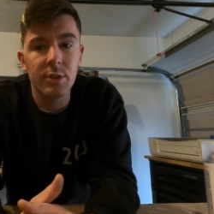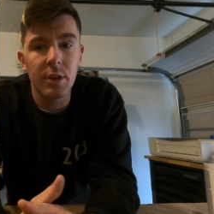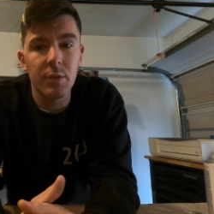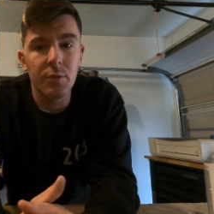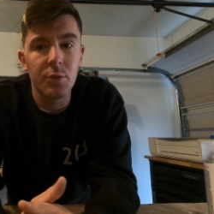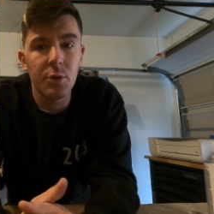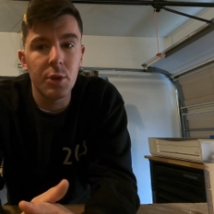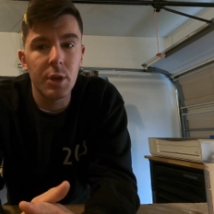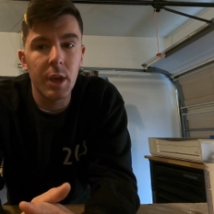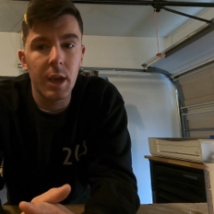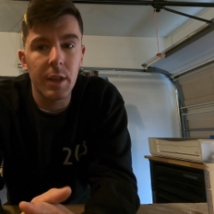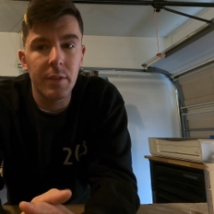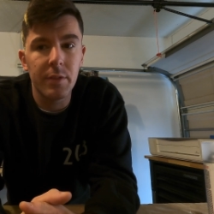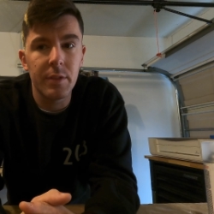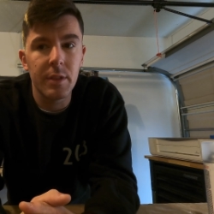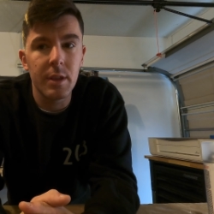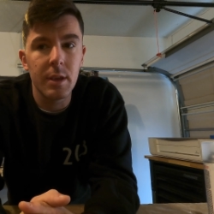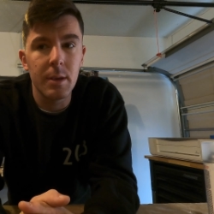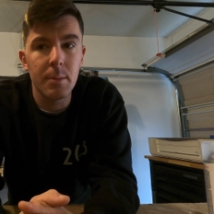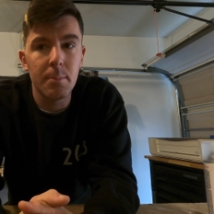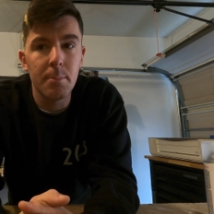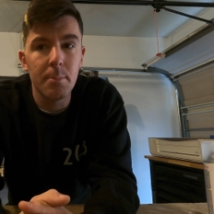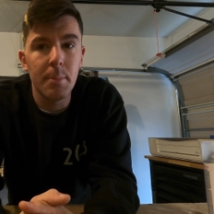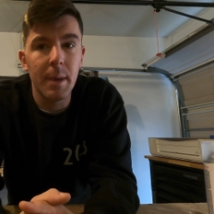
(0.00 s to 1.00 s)
If you get
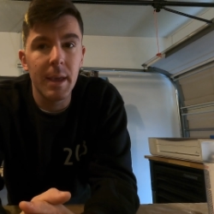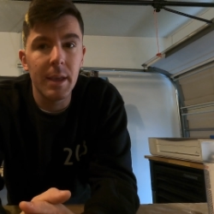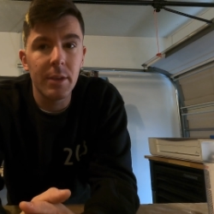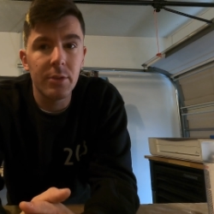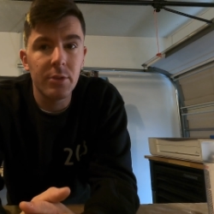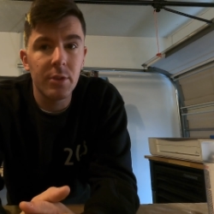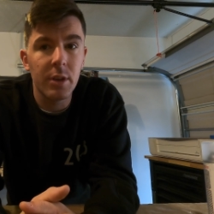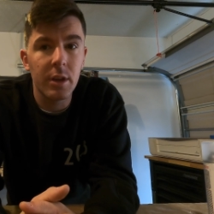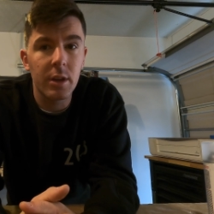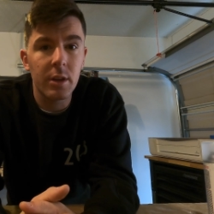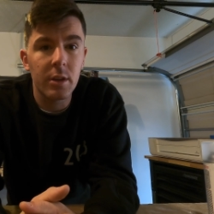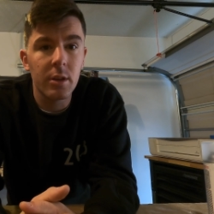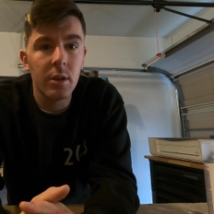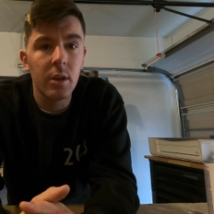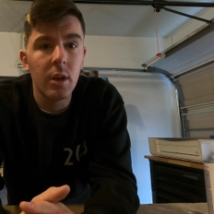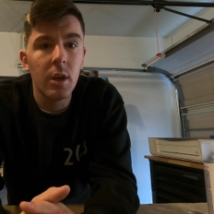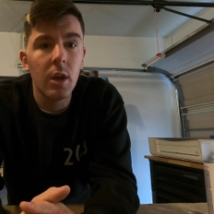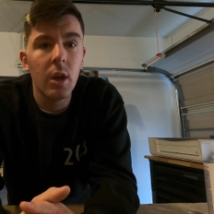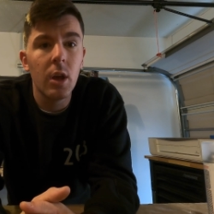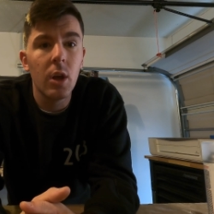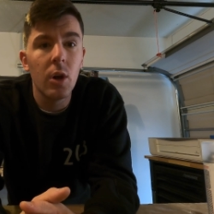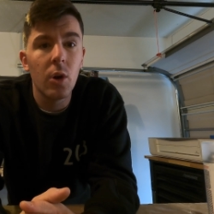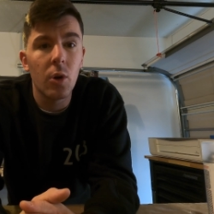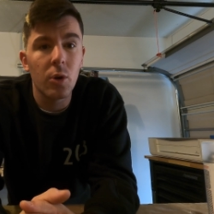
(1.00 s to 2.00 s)
the basic
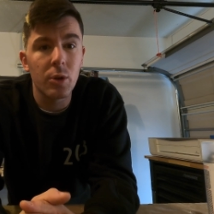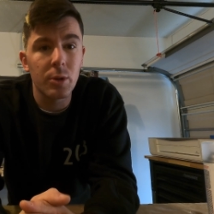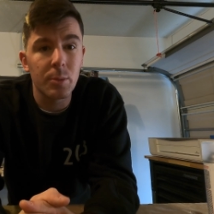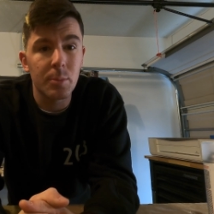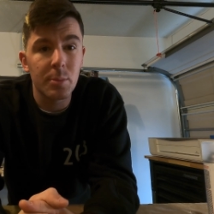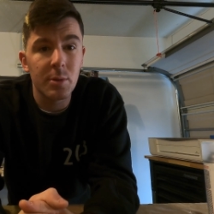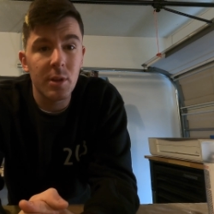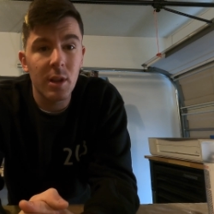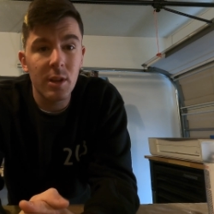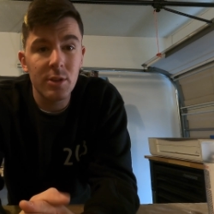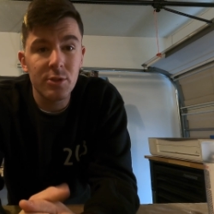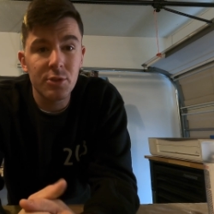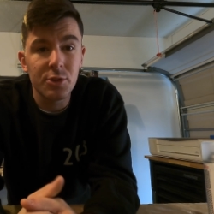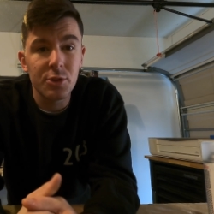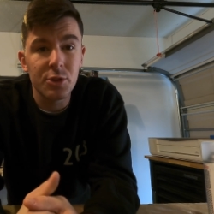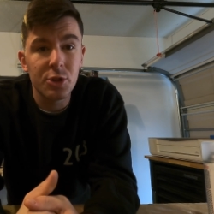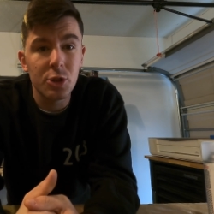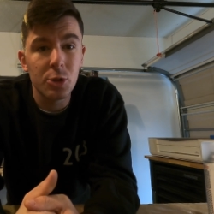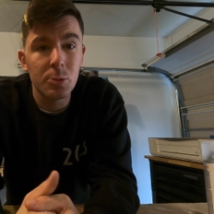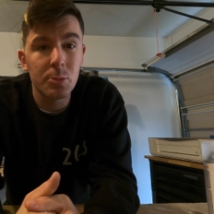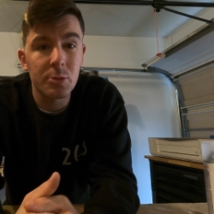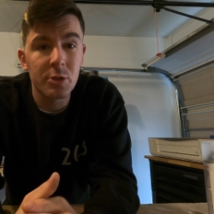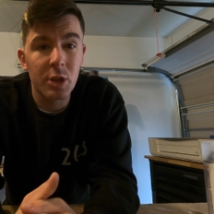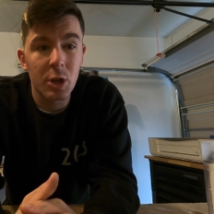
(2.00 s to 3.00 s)
or the plus, your
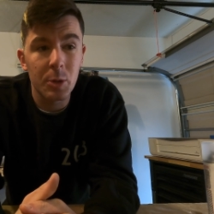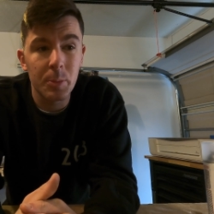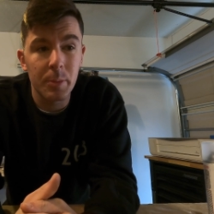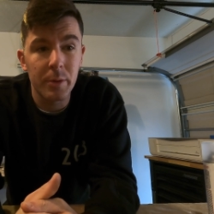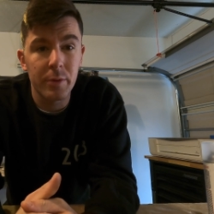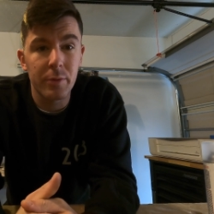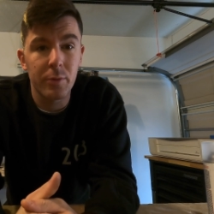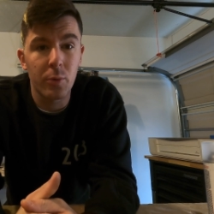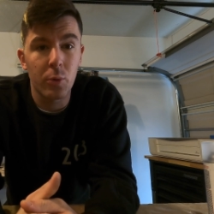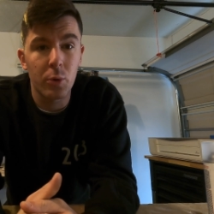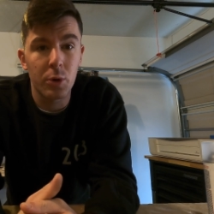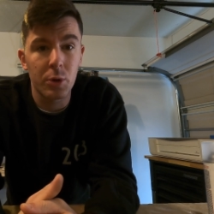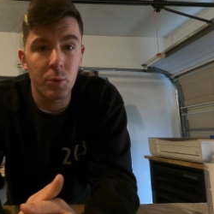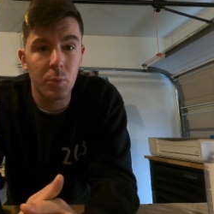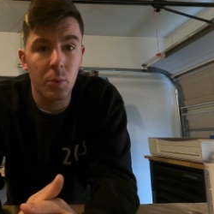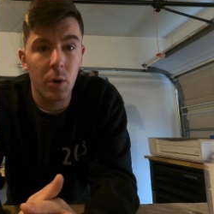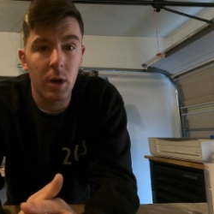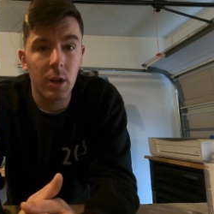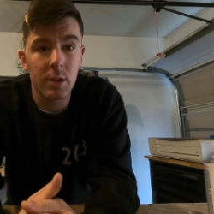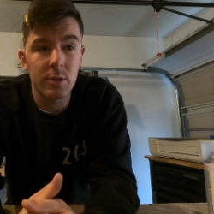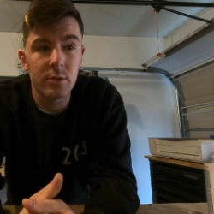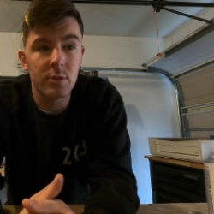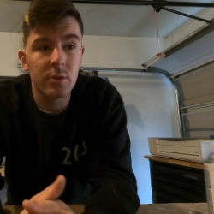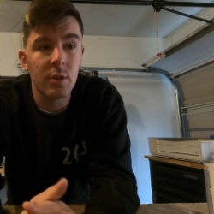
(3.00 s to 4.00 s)
tube is going to be 40
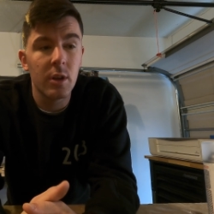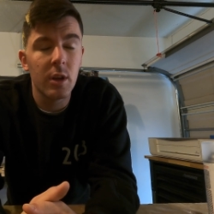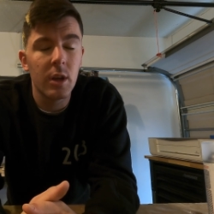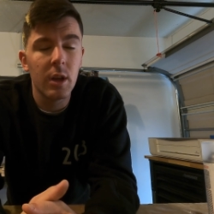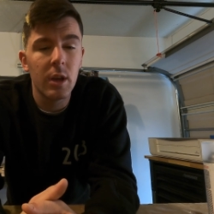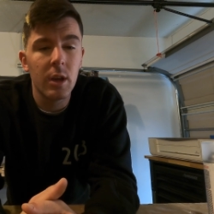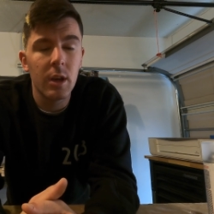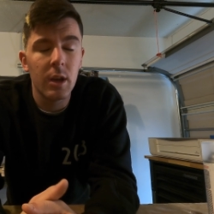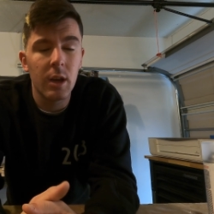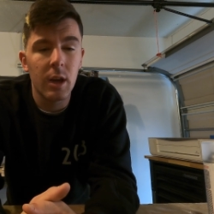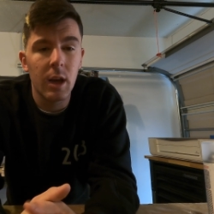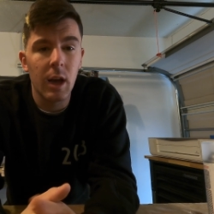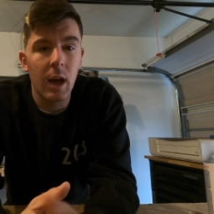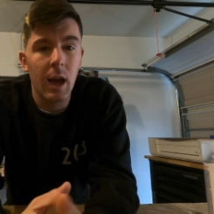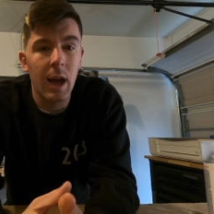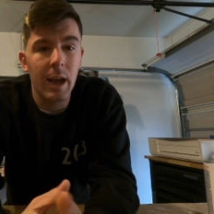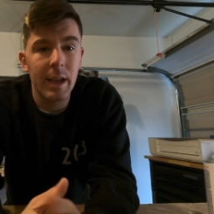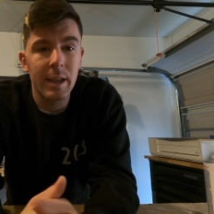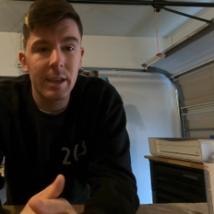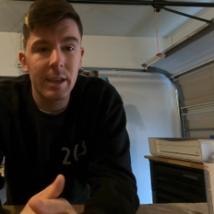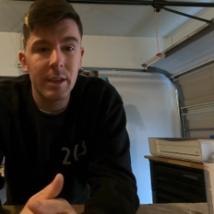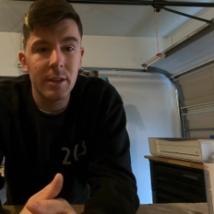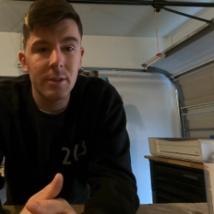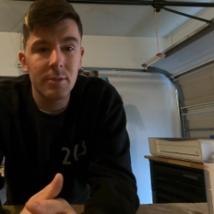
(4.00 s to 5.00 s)
watts.
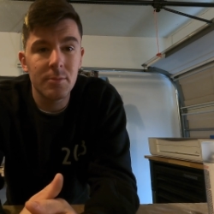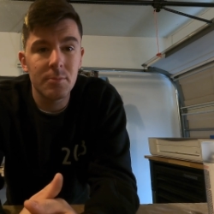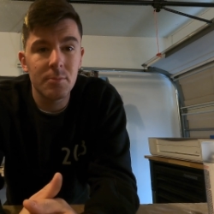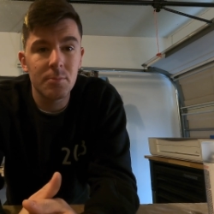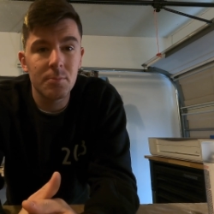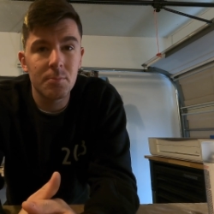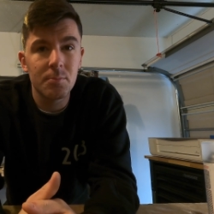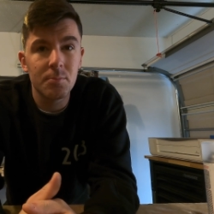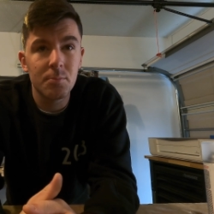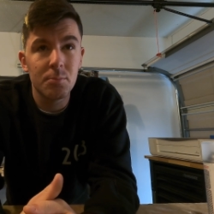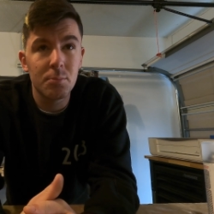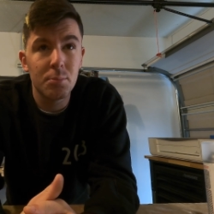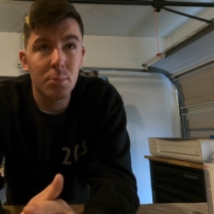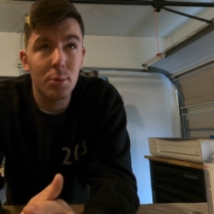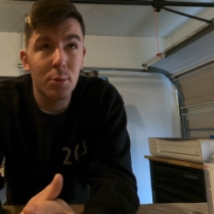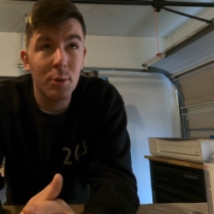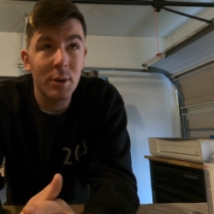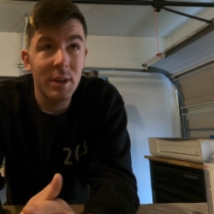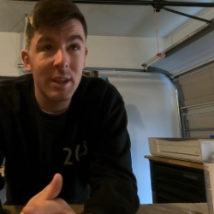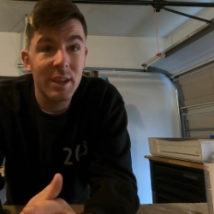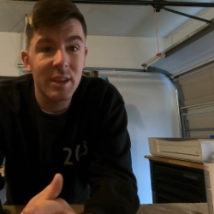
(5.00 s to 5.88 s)
I can pretty